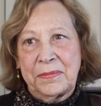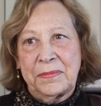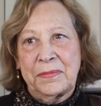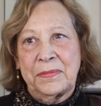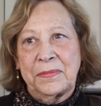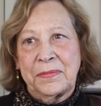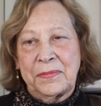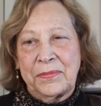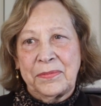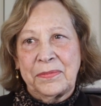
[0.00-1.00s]

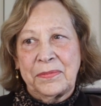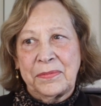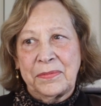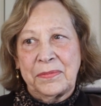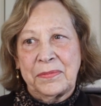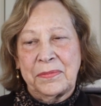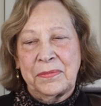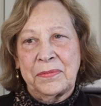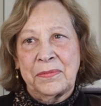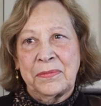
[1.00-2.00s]

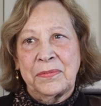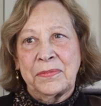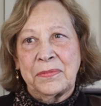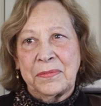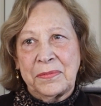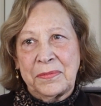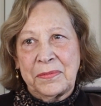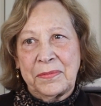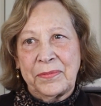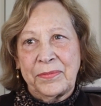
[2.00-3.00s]

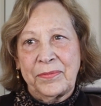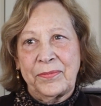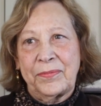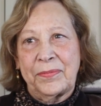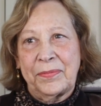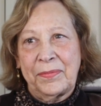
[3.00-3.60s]
No words are spoken by the person on screen.